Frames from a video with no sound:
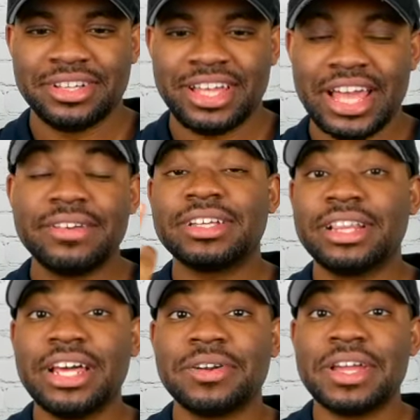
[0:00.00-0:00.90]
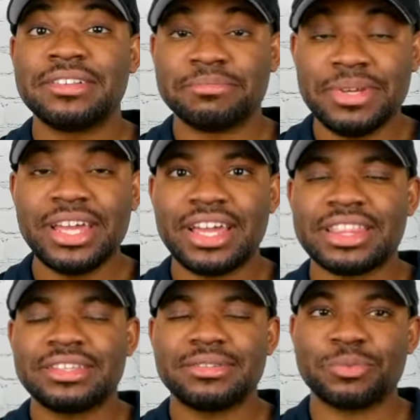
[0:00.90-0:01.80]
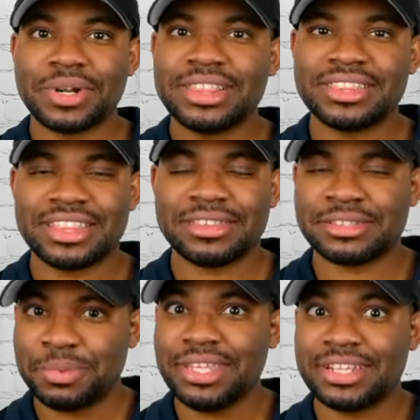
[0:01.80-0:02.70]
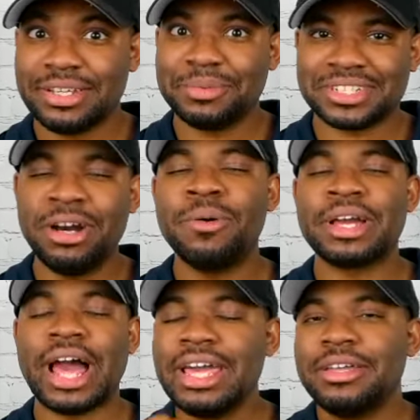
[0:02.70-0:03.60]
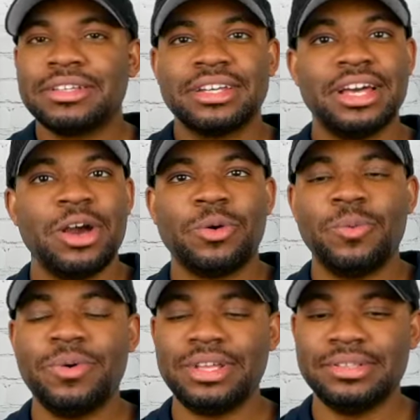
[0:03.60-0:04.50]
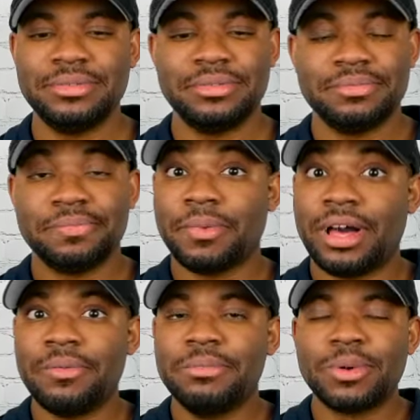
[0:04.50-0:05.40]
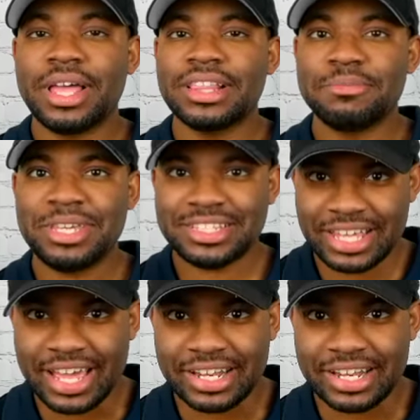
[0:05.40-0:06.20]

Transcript: If the glider hit me at the rate, the speed that it was going, I would I would more likely be dead.